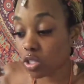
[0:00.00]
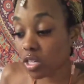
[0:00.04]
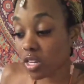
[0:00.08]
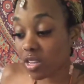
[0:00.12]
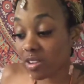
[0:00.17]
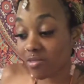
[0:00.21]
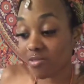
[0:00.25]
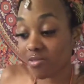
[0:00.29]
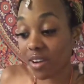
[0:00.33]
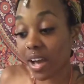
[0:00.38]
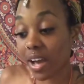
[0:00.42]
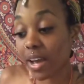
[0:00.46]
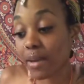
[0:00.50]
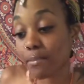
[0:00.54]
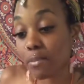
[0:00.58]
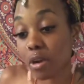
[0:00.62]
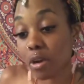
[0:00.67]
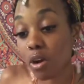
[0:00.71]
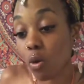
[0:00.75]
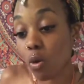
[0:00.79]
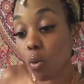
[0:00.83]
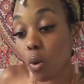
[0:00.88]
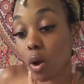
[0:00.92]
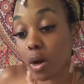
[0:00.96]
invite
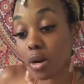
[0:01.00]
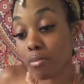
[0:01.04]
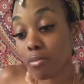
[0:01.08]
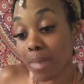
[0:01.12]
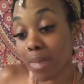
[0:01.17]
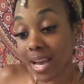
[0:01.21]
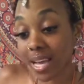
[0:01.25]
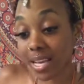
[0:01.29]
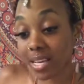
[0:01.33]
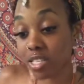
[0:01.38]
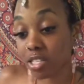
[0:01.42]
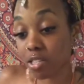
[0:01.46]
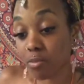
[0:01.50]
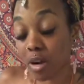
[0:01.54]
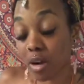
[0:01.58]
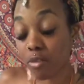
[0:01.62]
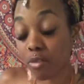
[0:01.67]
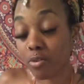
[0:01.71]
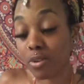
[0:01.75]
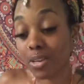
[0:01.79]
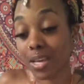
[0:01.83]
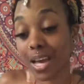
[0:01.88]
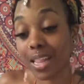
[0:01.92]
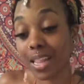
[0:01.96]
marijuana back into my
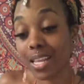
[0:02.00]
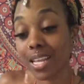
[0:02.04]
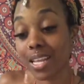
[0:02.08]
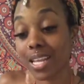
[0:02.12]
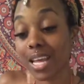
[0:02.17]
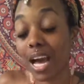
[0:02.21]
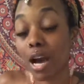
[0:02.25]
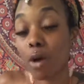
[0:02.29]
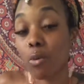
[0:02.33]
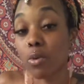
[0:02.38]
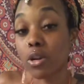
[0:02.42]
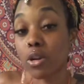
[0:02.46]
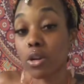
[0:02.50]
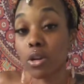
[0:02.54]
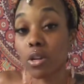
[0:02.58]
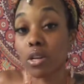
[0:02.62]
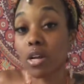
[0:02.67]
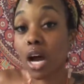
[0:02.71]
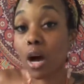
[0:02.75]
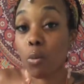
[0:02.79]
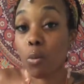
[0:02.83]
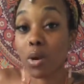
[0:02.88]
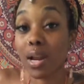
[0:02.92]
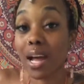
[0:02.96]
reality, I
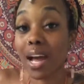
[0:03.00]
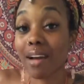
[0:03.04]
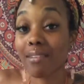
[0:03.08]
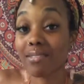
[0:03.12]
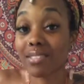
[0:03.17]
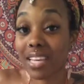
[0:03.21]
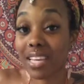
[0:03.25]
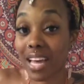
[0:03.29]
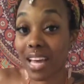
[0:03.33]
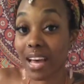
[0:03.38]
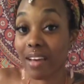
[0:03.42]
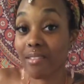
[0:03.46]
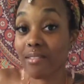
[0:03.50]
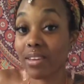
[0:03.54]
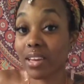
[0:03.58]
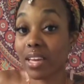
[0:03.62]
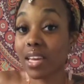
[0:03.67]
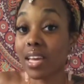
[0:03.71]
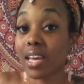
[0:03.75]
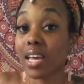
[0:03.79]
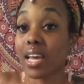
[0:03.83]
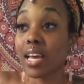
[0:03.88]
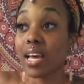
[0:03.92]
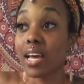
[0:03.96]
would have to have it